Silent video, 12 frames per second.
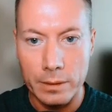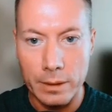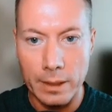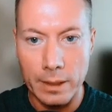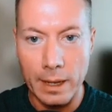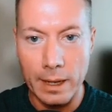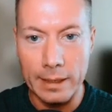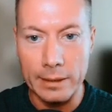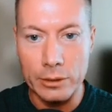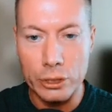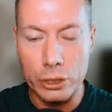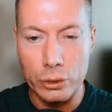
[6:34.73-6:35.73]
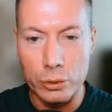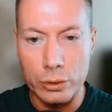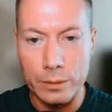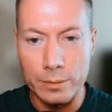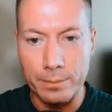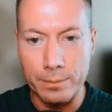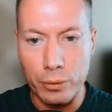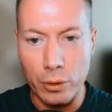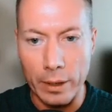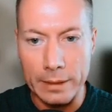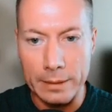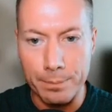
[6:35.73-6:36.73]
yeah, and then soon as
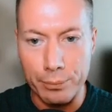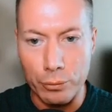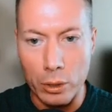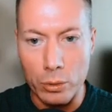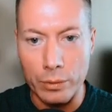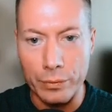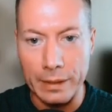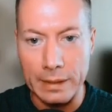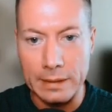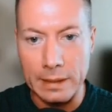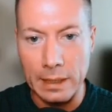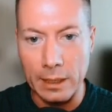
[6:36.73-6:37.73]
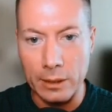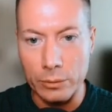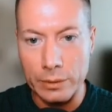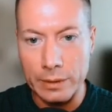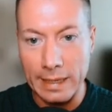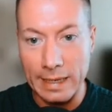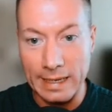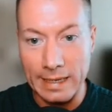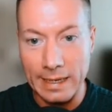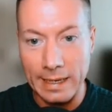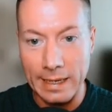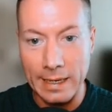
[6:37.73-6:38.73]
price broke these lows in
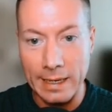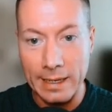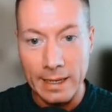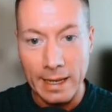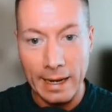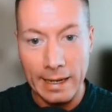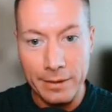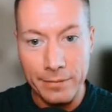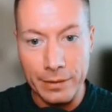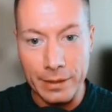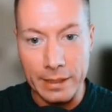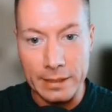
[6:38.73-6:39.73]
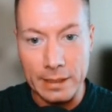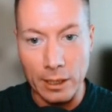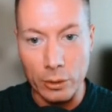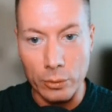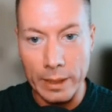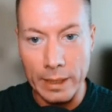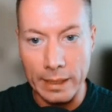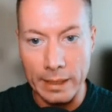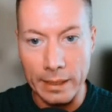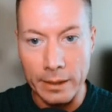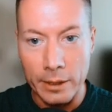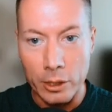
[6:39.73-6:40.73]
here, and even this low
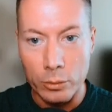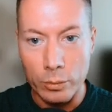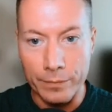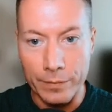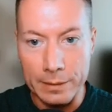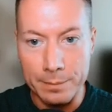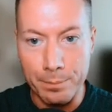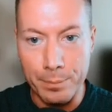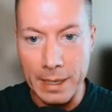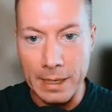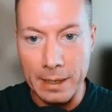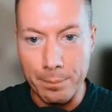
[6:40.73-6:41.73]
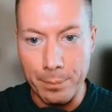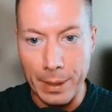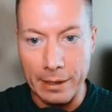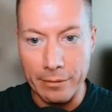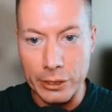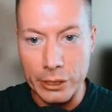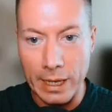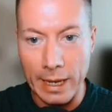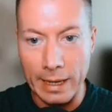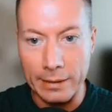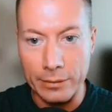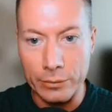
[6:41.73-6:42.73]
here with this big bearish
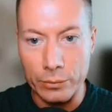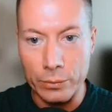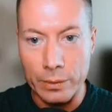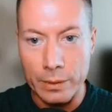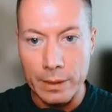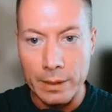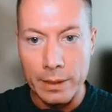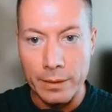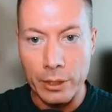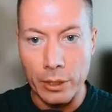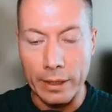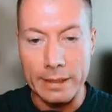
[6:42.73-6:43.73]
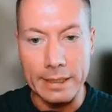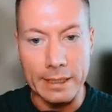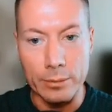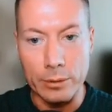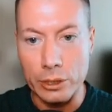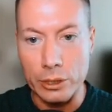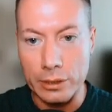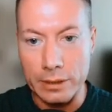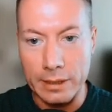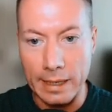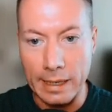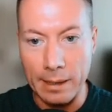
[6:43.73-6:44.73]
candle, the idea was just to
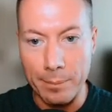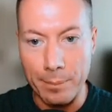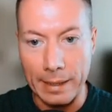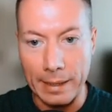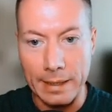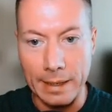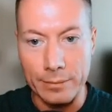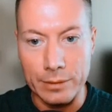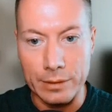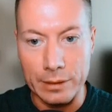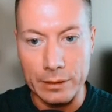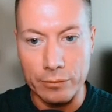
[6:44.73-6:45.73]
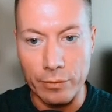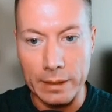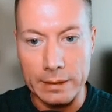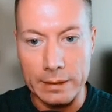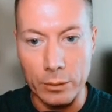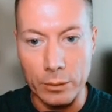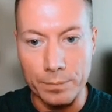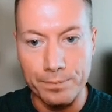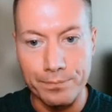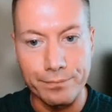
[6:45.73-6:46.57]
take it back down to this gray zone.